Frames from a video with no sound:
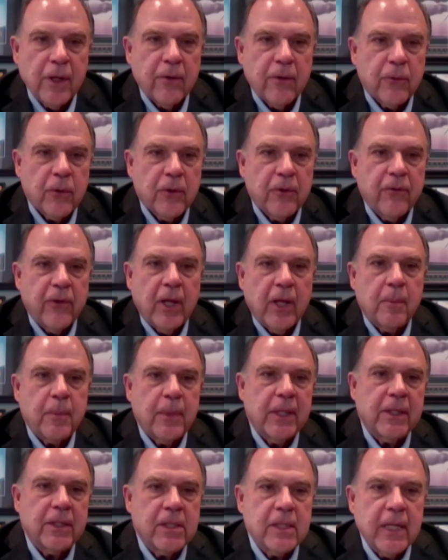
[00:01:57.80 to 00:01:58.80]
wonderful
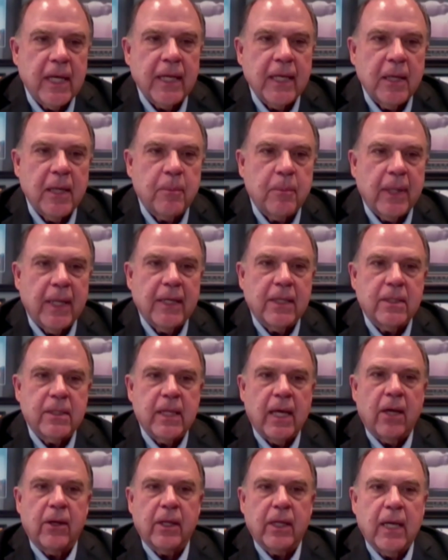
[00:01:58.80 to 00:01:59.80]
development that's taking place
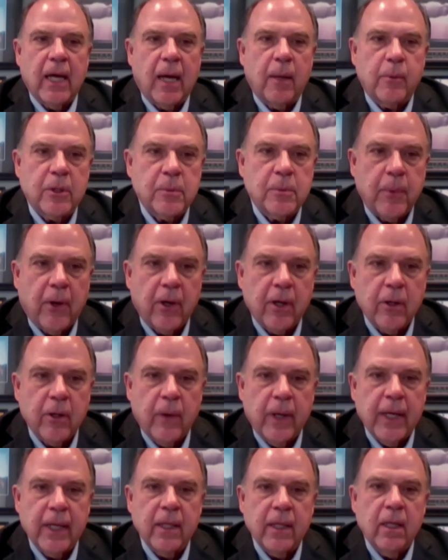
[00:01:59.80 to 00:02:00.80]
down at Commerce
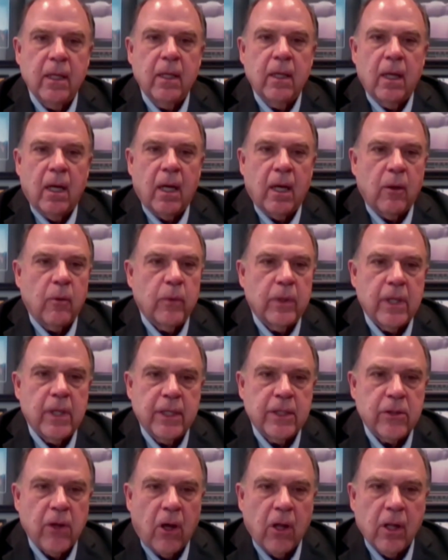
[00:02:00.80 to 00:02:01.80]
Parkway uh, with,
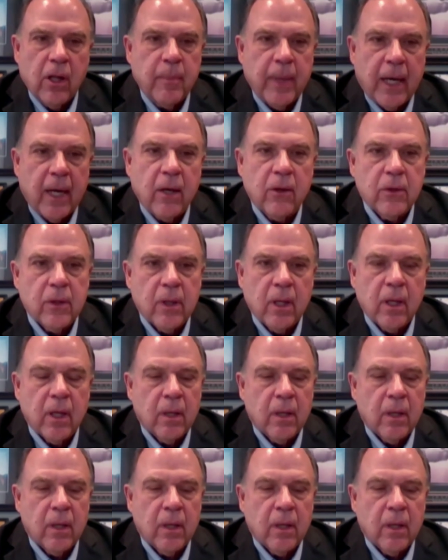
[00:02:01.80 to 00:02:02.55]
is all about